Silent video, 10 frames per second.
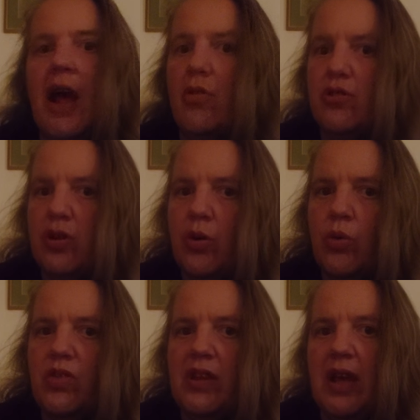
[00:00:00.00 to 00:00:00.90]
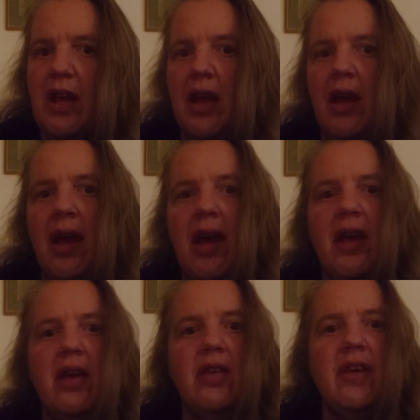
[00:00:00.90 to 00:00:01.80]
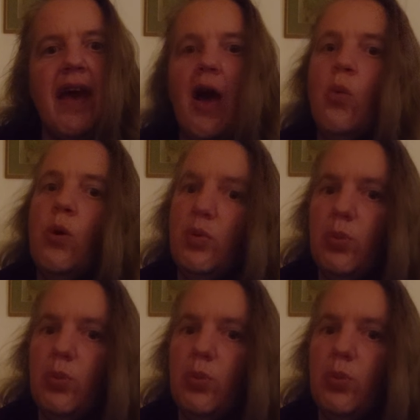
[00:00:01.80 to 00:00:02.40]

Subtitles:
our soul sing and how would